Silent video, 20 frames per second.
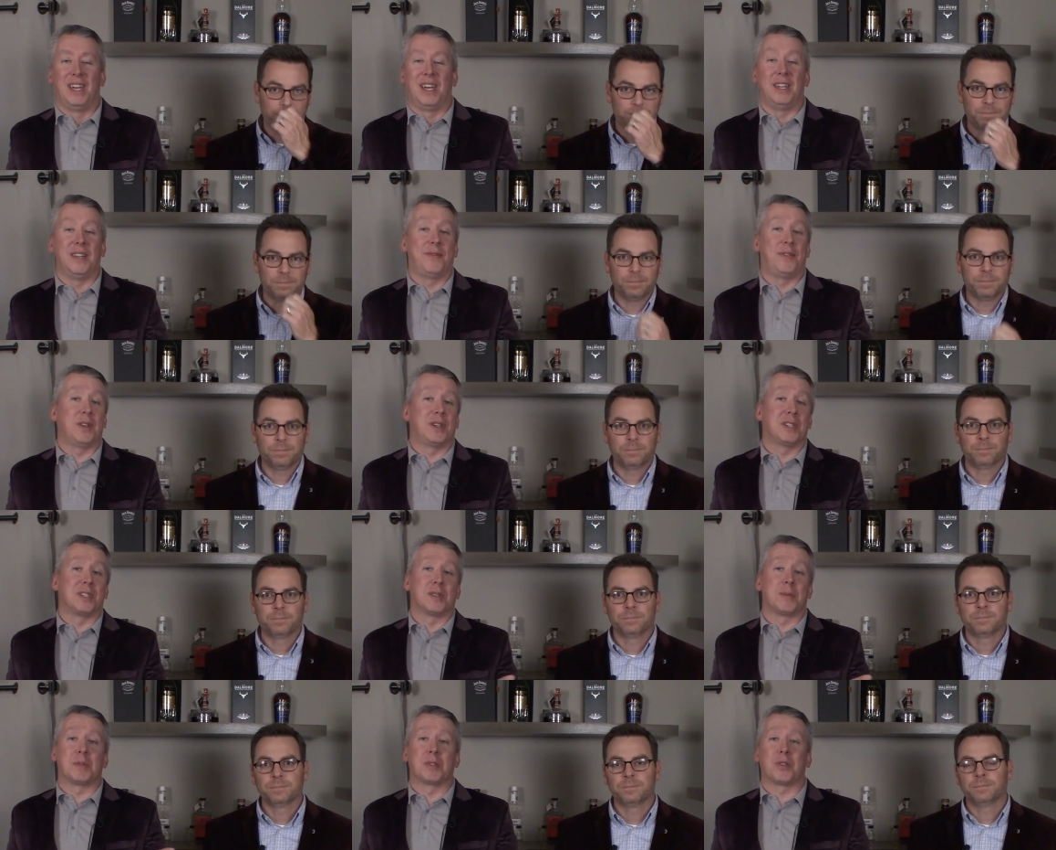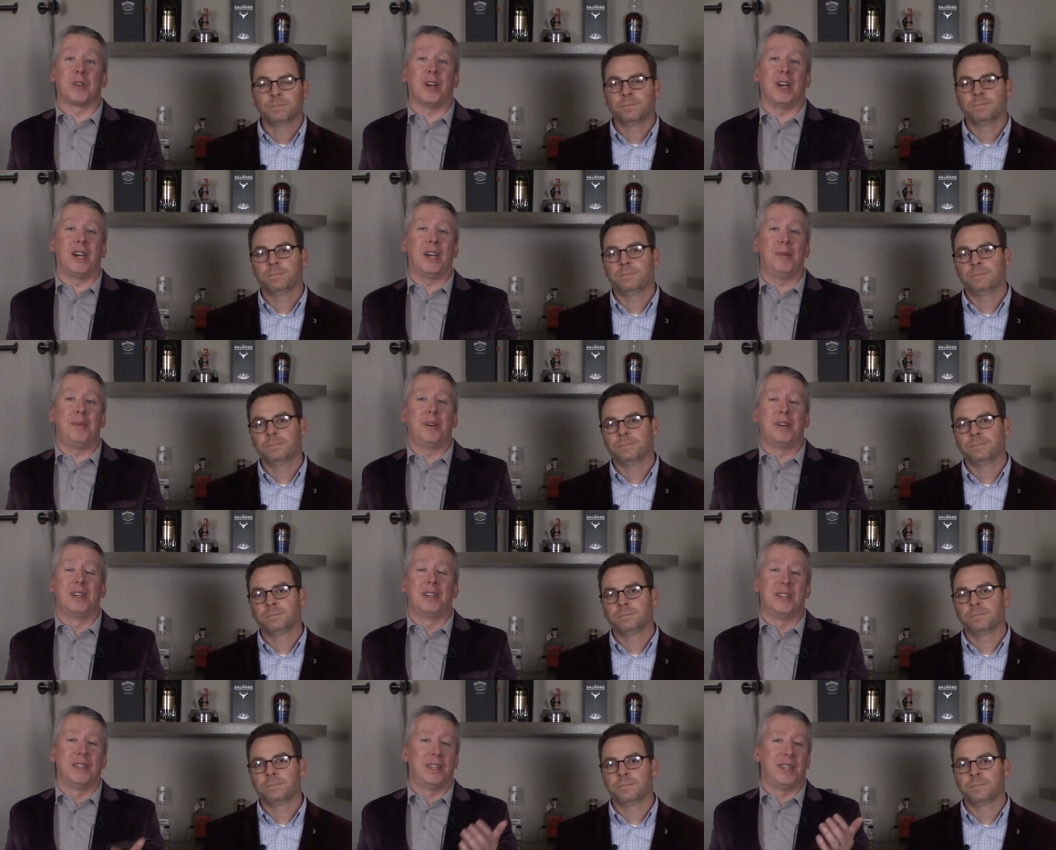Speaker 1: And if you could subscribe,
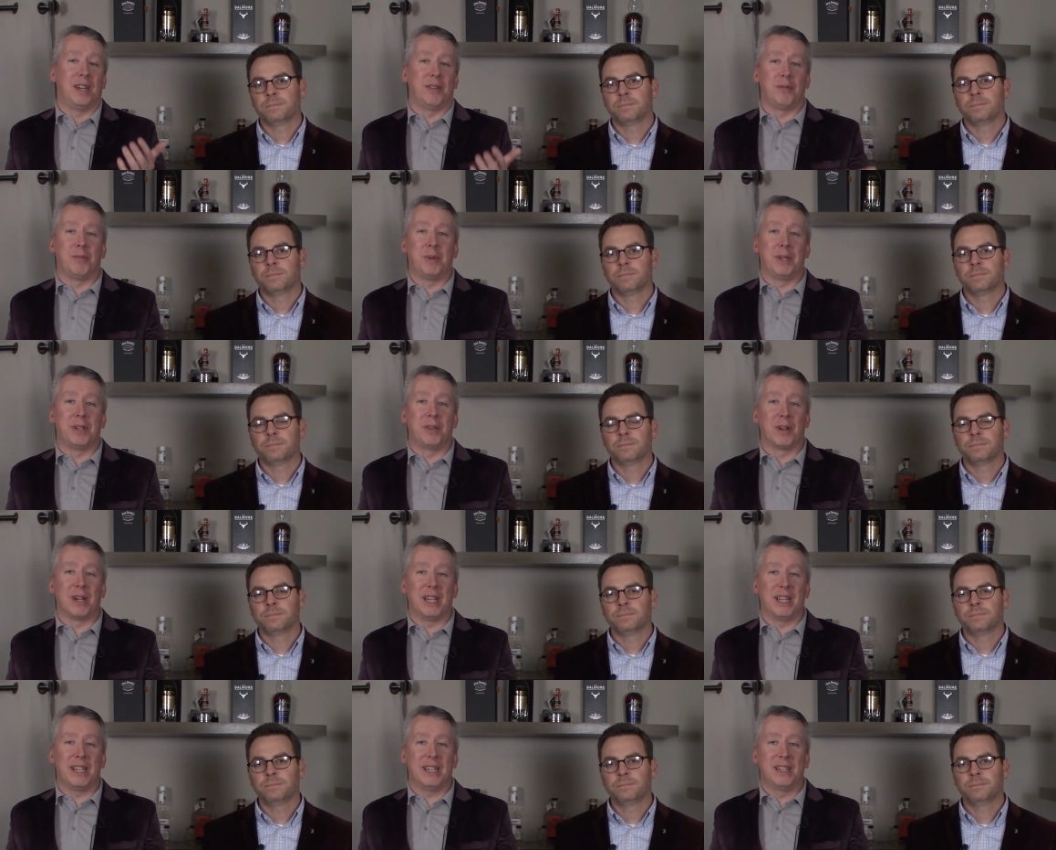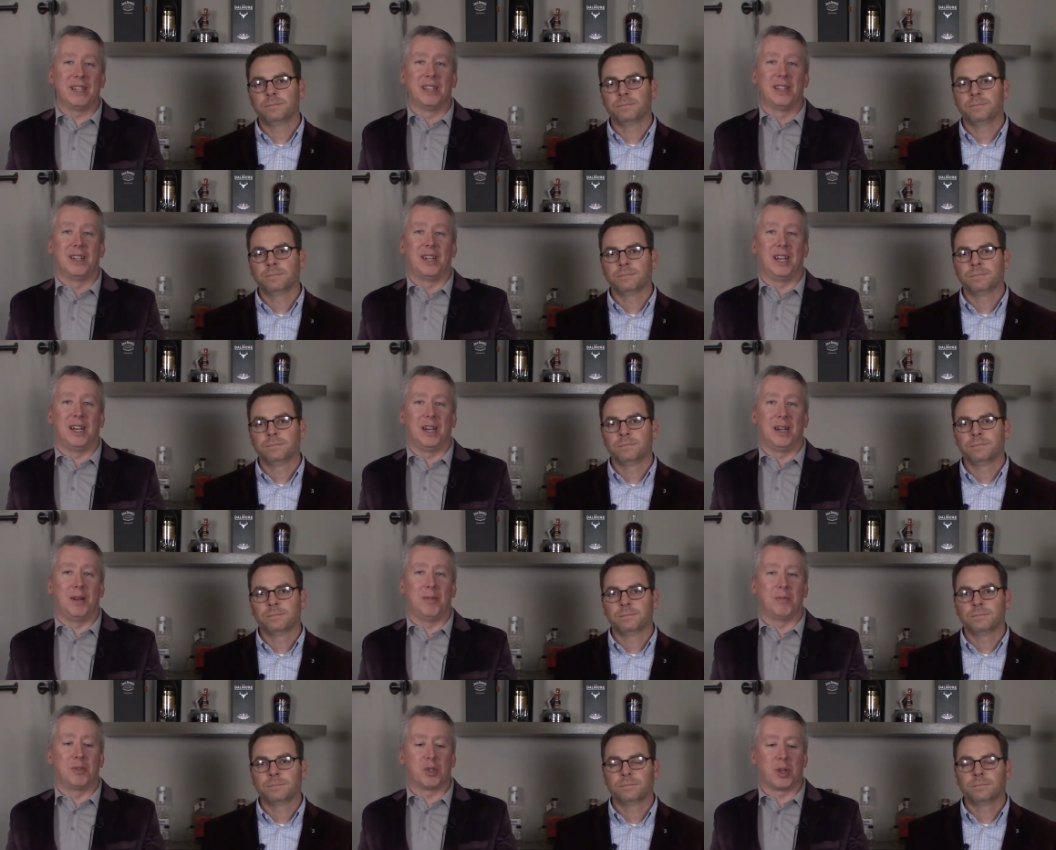that would be great.
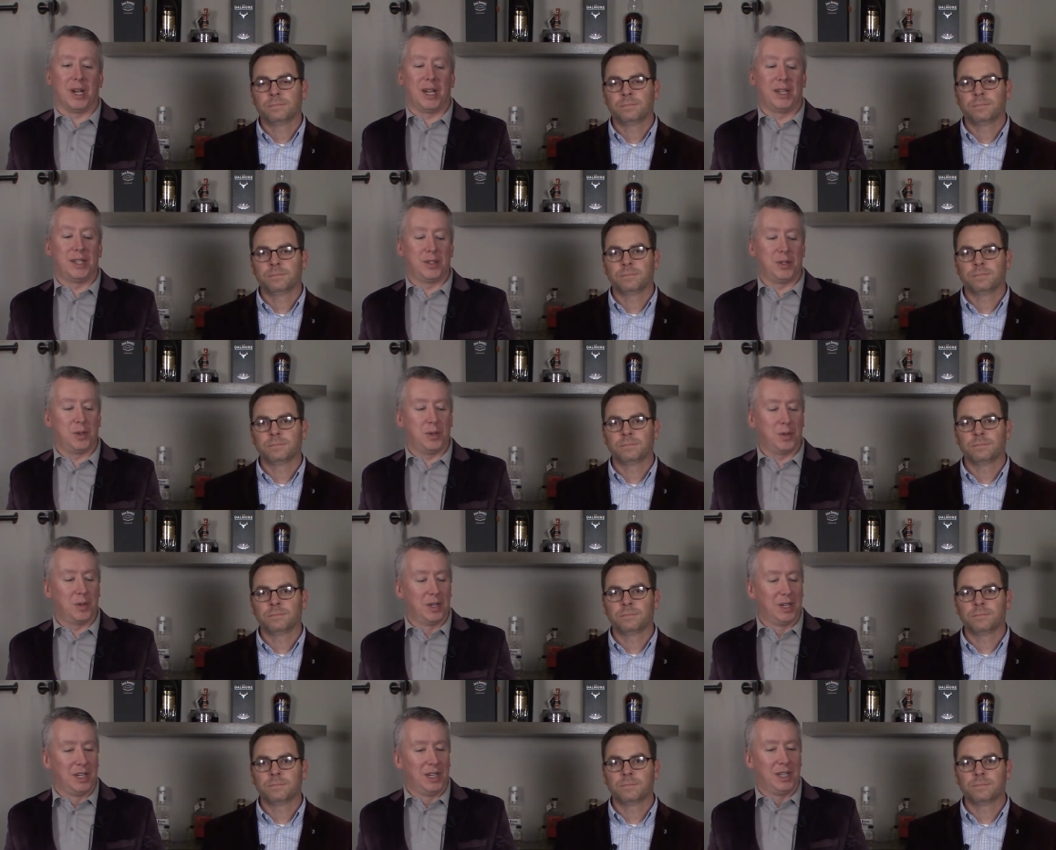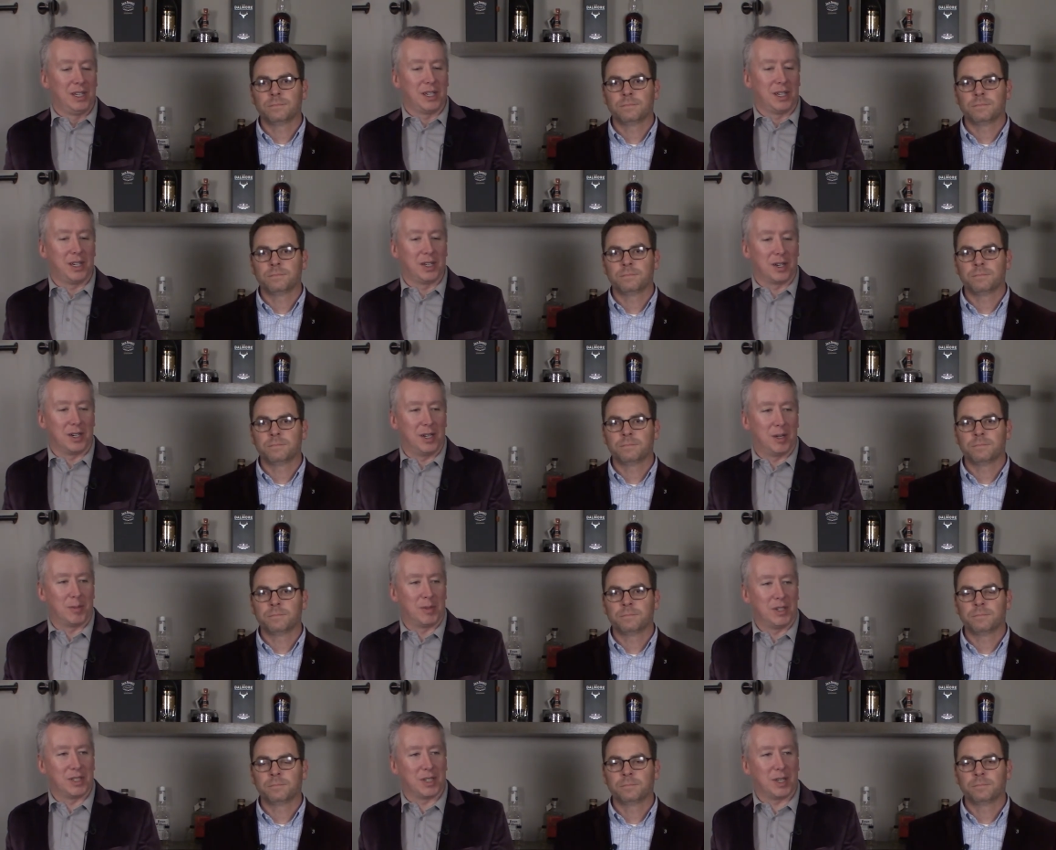Um, trying to get our
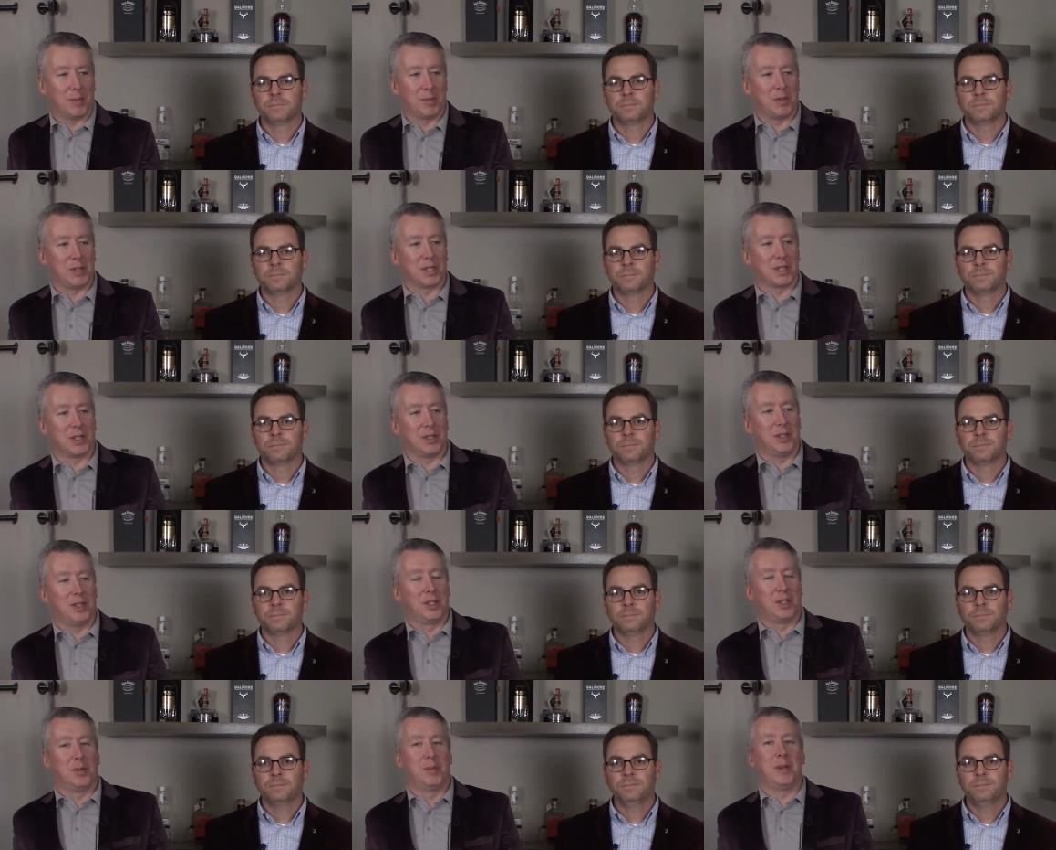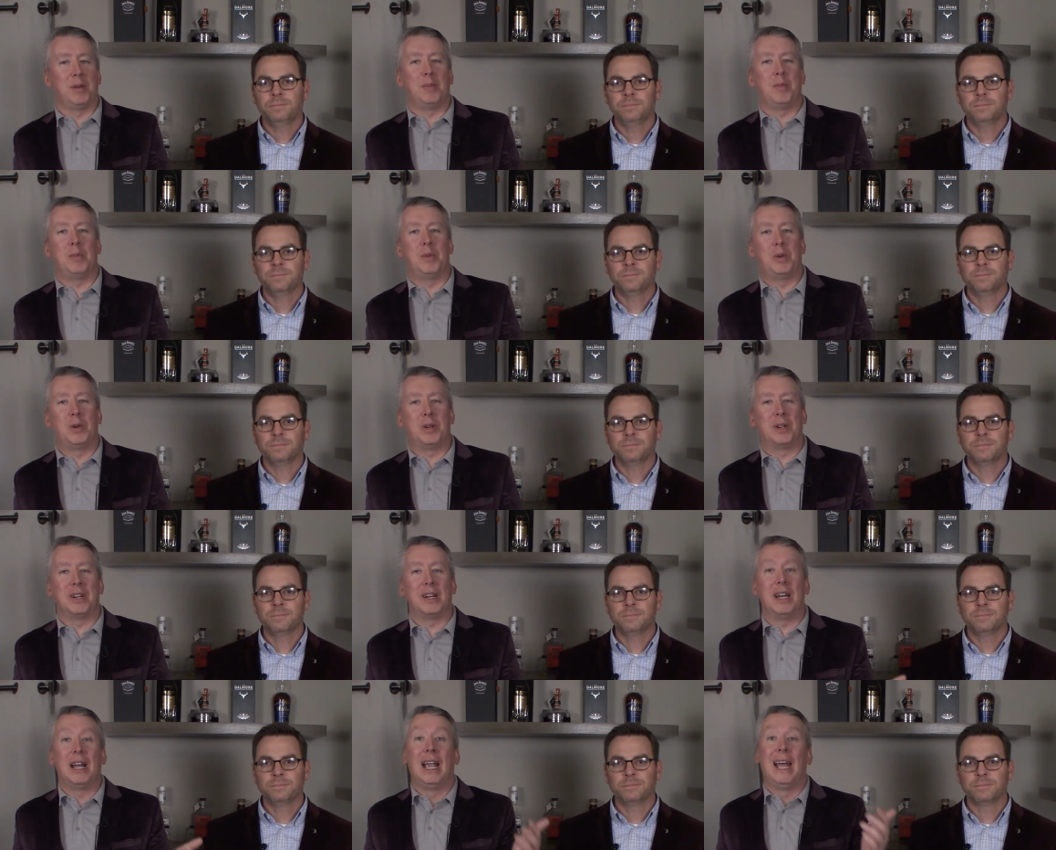numbers up just a little bit
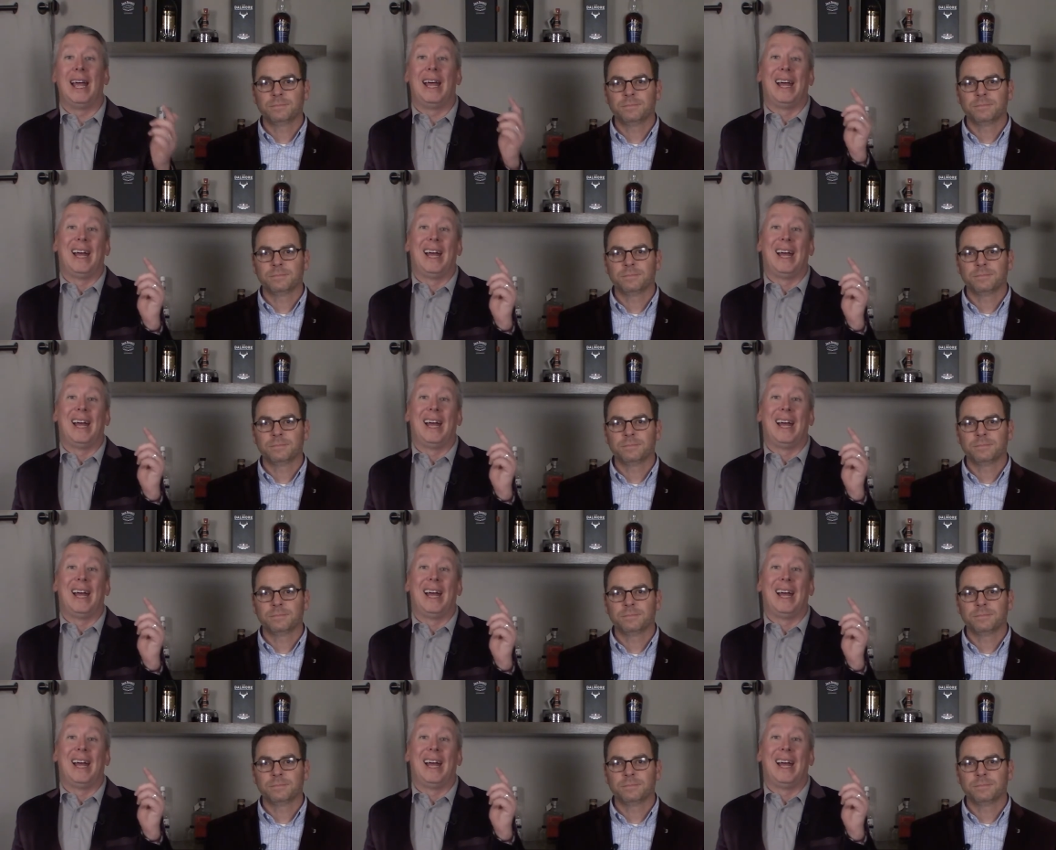more,